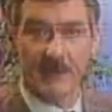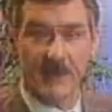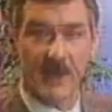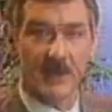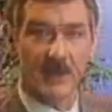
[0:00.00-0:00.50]

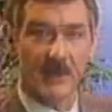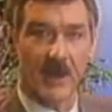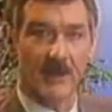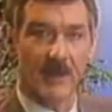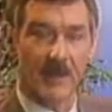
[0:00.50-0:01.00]
information
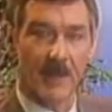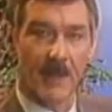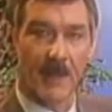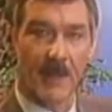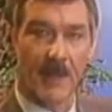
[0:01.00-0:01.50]
about them.
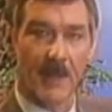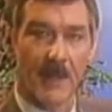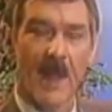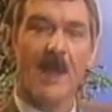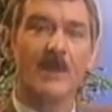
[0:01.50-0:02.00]

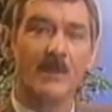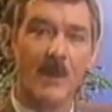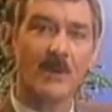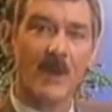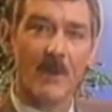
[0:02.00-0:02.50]

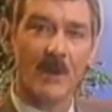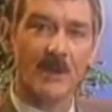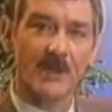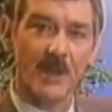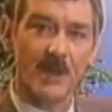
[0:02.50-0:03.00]
Suppose I wanted
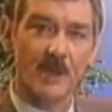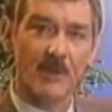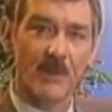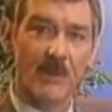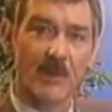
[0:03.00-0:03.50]
to send this
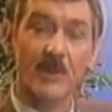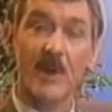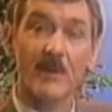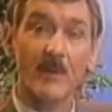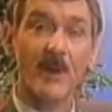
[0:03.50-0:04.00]
report
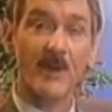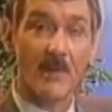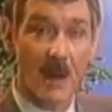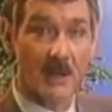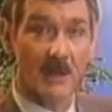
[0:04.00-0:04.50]
to everyone on the
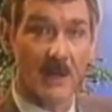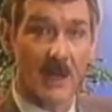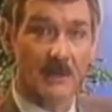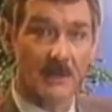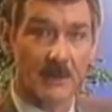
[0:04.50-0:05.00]
Marketing
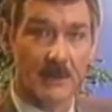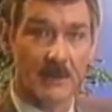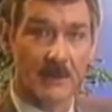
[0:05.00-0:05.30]
Council.